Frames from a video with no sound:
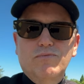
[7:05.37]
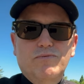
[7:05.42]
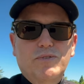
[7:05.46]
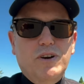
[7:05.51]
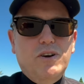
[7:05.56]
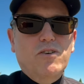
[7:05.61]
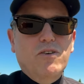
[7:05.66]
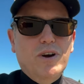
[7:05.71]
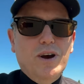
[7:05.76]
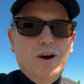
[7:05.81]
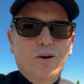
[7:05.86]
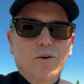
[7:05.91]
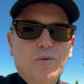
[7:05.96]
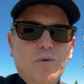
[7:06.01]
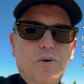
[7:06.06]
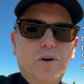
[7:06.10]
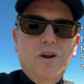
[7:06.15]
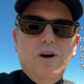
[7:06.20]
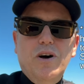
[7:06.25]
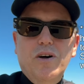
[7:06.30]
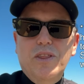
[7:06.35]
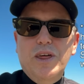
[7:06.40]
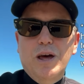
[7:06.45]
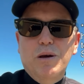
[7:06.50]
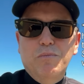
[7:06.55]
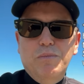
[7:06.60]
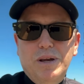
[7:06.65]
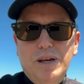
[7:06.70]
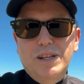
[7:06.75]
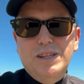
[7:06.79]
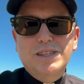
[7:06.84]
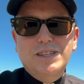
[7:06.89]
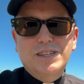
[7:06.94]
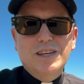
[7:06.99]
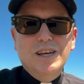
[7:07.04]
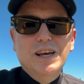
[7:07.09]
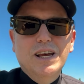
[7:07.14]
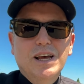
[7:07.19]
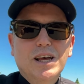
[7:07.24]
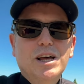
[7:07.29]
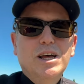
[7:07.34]
figure out what all that means.
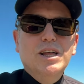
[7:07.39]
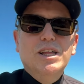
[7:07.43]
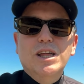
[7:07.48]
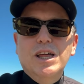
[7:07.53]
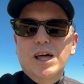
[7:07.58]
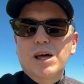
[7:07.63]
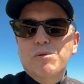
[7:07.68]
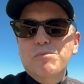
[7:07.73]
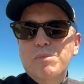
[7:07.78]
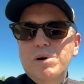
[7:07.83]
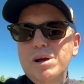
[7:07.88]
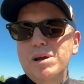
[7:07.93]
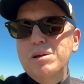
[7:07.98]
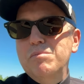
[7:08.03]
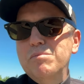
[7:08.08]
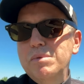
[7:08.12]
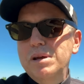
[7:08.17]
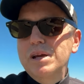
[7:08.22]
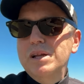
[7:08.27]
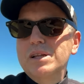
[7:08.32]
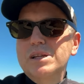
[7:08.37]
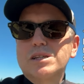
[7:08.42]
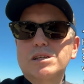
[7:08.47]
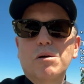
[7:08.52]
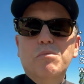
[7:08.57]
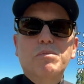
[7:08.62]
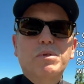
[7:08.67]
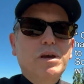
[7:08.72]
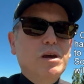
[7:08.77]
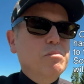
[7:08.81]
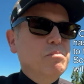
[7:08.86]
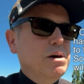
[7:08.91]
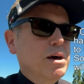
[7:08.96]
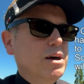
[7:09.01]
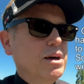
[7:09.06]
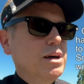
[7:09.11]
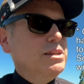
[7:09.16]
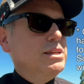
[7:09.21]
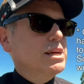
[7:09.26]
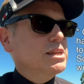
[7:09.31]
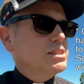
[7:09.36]
That might mean something
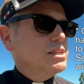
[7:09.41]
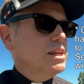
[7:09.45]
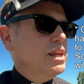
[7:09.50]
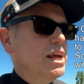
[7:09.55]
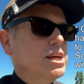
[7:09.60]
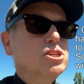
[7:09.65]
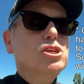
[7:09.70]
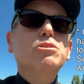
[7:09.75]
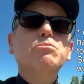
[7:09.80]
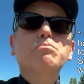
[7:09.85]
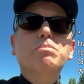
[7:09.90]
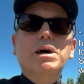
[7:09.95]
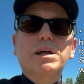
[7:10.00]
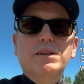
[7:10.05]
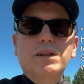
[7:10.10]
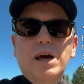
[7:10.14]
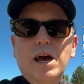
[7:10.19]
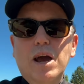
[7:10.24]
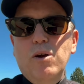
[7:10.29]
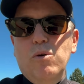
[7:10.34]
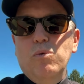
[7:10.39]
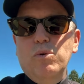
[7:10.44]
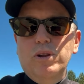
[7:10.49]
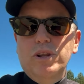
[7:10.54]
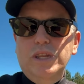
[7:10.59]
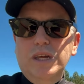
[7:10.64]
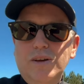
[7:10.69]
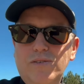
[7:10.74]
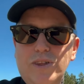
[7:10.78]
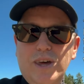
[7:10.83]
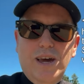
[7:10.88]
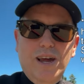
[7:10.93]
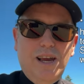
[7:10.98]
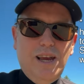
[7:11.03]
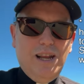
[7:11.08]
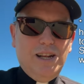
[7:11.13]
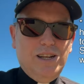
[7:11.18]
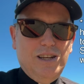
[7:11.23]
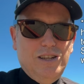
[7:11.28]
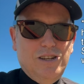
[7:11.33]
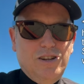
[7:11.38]
about a destination, but I will leave that
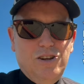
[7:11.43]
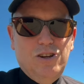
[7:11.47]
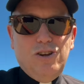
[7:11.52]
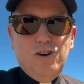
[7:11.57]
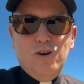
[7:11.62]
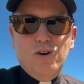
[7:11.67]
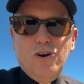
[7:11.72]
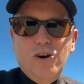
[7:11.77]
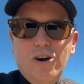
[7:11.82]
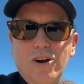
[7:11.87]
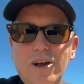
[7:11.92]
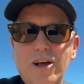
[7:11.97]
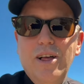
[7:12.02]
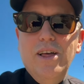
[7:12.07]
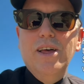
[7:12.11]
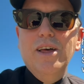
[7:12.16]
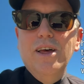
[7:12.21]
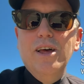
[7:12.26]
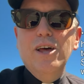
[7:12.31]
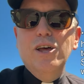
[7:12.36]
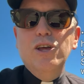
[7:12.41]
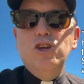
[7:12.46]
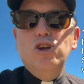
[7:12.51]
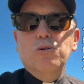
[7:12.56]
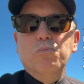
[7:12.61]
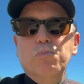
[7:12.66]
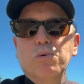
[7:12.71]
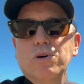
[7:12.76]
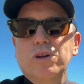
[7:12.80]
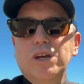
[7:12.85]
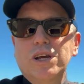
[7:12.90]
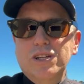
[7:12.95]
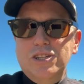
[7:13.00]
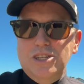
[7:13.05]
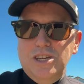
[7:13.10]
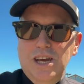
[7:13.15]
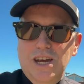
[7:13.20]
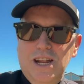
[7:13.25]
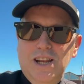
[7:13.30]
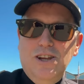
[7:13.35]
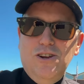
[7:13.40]
again to your brilliance
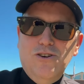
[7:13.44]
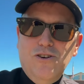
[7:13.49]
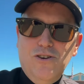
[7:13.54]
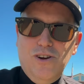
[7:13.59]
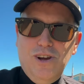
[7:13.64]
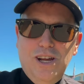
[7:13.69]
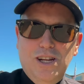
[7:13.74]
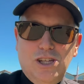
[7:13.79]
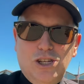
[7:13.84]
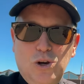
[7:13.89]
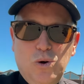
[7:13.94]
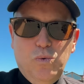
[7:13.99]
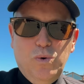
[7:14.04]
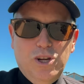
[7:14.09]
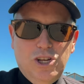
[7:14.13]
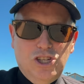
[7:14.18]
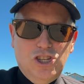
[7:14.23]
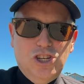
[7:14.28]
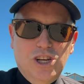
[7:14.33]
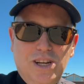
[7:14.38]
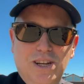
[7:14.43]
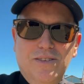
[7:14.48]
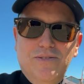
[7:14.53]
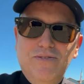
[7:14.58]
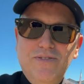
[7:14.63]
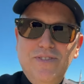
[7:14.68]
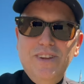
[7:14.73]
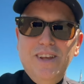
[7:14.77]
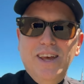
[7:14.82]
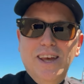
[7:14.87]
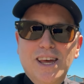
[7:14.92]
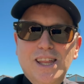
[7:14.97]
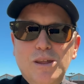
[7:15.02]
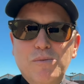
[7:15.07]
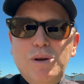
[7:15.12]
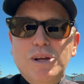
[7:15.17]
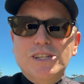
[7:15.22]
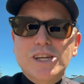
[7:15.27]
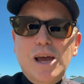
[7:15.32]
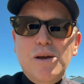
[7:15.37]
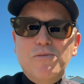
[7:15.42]
and your intuition. In the
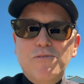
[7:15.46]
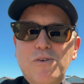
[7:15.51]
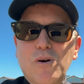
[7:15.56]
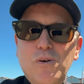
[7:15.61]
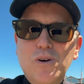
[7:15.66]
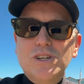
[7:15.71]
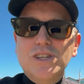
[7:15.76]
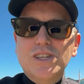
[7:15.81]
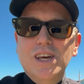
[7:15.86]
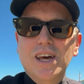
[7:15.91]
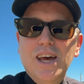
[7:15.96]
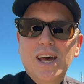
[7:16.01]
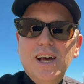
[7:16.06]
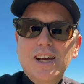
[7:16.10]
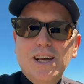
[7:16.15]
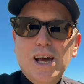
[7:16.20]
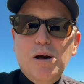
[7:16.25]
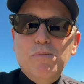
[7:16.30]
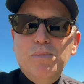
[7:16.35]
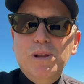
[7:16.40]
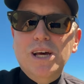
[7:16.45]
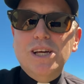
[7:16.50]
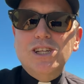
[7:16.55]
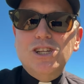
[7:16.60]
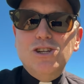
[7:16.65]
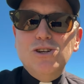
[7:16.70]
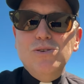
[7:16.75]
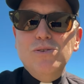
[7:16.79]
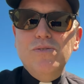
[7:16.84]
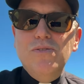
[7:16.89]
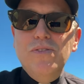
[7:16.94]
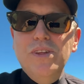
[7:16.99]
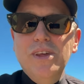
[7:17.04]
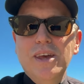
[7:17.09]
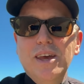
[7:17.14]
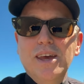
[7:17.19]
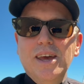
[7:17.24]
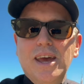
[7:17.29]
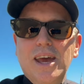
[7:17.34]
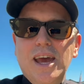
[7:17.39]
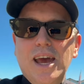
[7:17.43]
meantime, folks, God bless you.
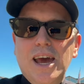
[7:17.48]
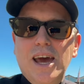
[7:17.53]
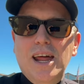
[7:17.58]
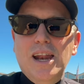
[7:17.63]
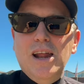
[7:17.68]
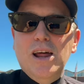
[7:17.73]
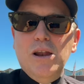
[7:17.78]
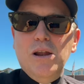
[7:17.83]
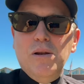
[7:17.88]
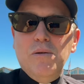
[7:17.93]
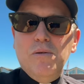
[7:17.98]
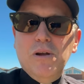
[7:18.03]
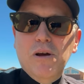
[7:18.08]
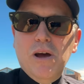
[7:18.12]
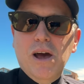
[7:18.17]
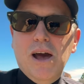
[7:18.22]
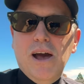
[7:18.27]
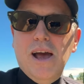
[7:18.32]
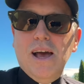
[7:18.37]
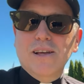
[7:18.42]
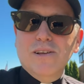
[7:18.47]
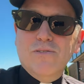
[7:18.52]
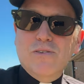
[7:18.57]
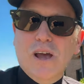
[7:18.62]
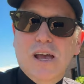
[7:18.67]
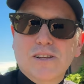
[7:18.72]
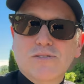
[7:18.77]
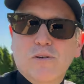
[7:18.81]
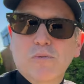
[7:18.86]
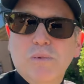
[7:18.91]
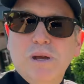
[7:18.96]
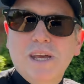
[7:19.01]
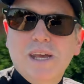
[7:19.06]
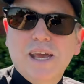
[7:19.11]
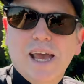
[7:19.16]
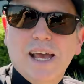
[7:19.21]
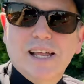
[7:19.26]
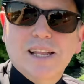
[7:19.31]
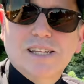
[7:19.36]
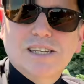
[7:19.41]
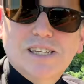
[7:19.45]
And as for me
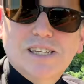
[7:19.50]
and